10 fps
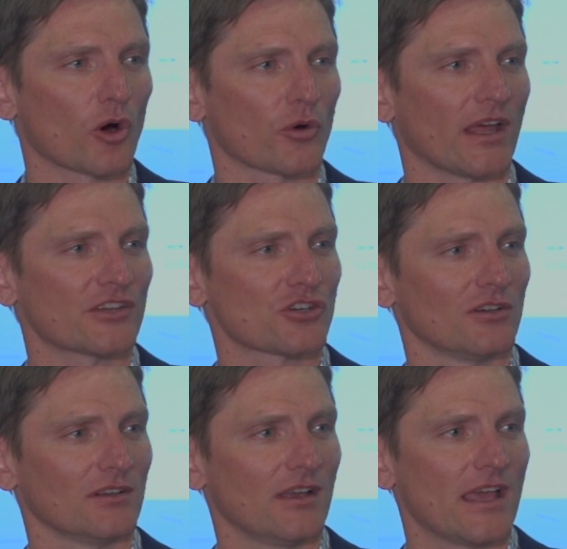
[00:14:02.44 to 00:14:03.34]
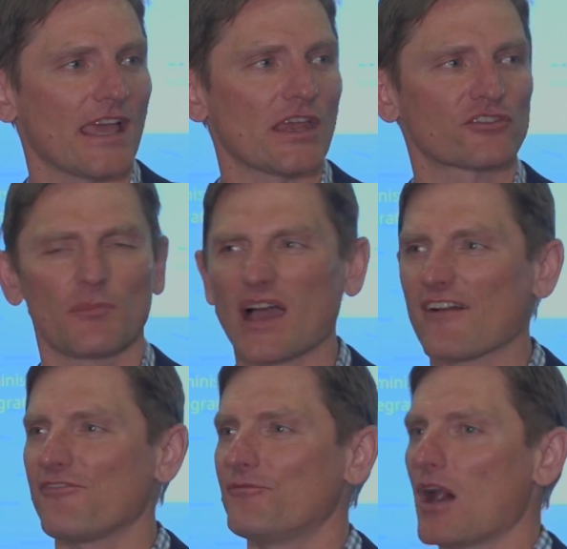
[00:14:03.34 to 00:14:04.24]
credential, and you have to
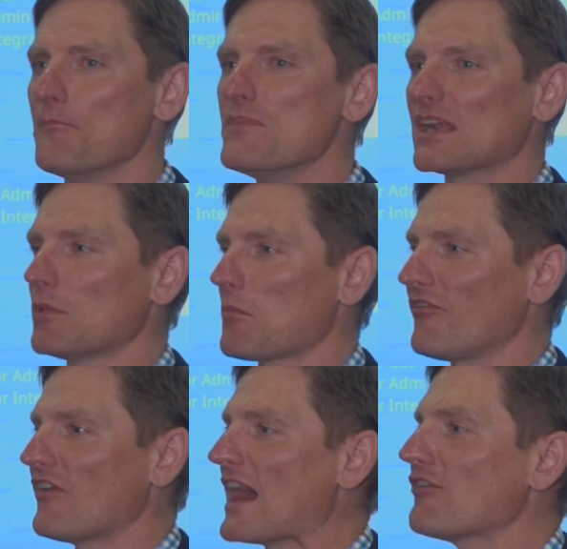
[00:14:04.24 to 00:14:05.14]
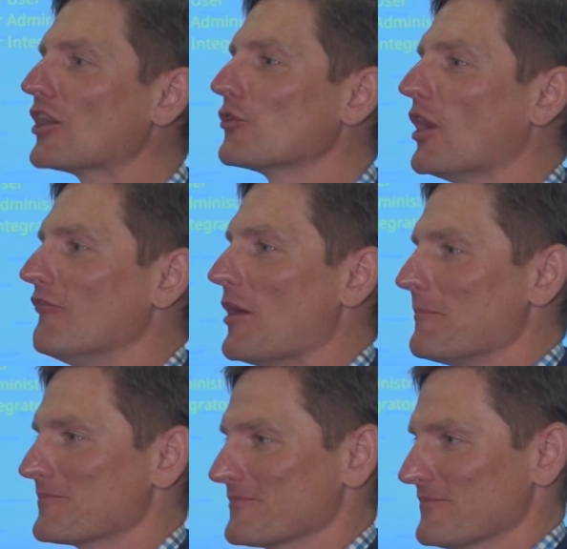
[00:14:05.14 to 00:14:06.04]
buy a minimum of 500 of them.
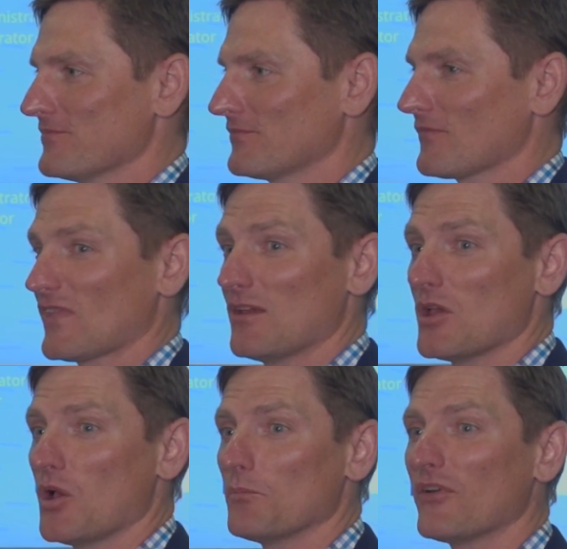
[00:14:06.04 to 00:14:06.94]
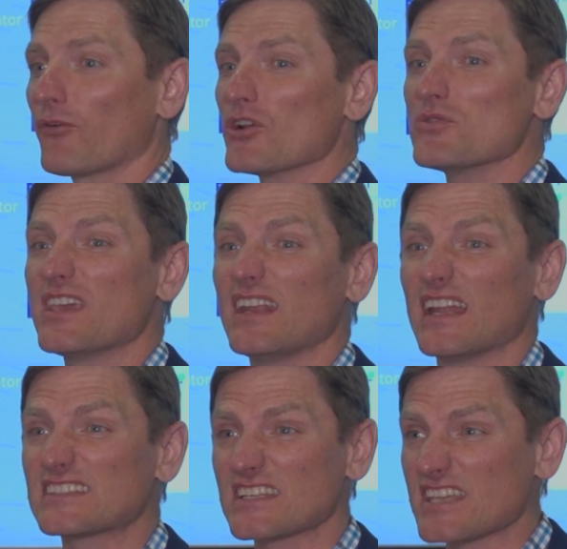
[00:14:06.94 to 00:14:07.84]
Before you get in,
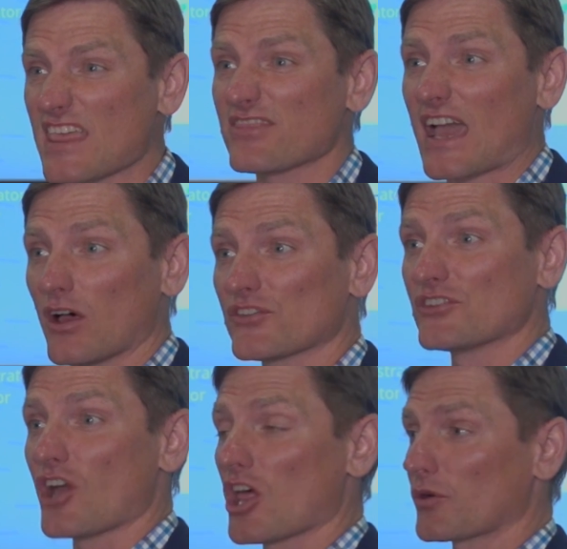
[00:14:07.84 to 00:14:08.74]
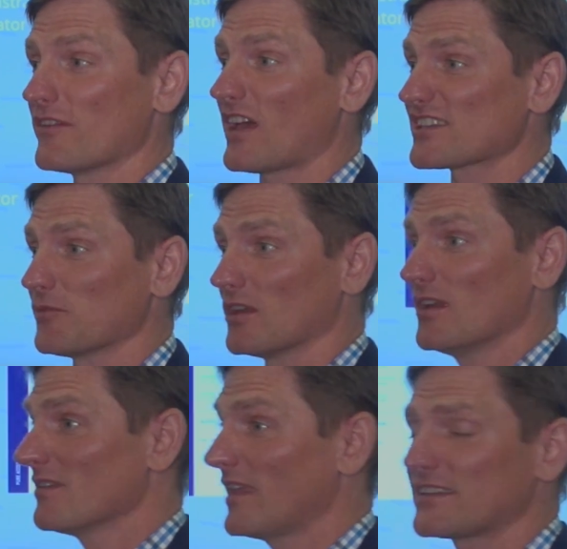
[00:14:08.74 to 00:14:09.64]
it's a $10,000 investment.
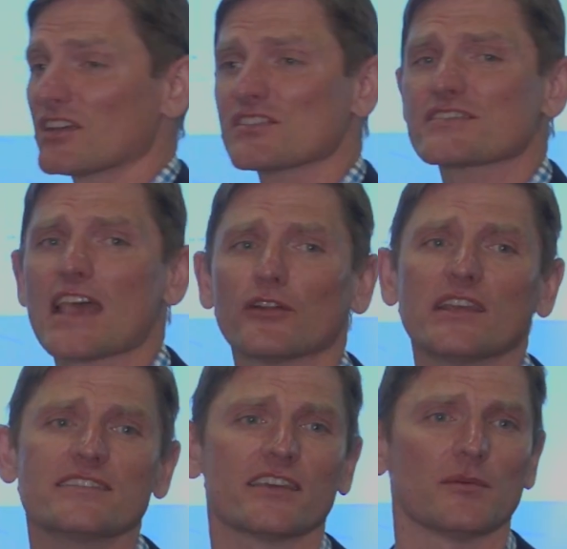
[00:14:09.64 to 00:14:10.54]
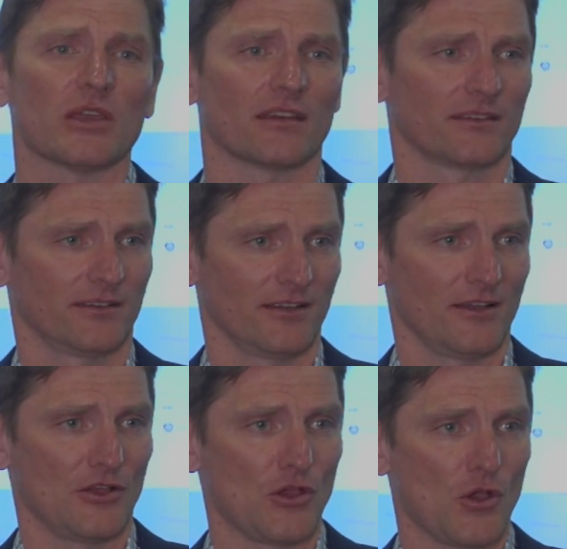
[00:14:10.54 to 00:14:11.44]
That doesn't sound easy to me.
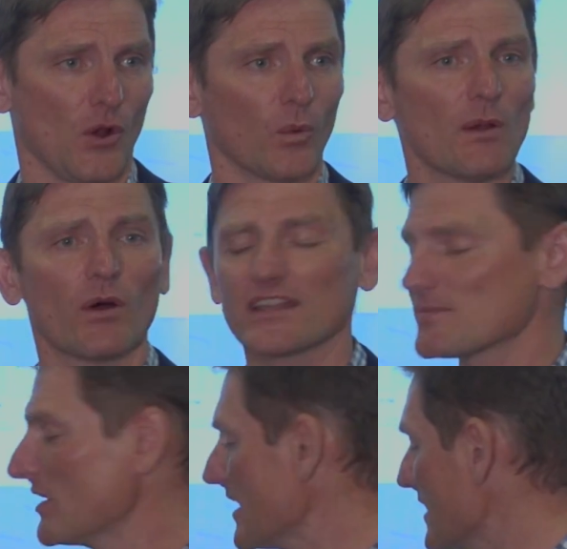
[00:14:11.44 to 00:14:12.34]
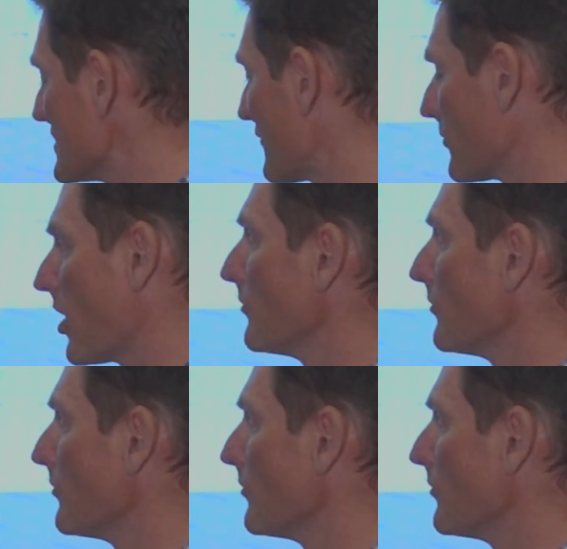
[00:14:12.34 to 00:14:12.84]
We want it to be easy from our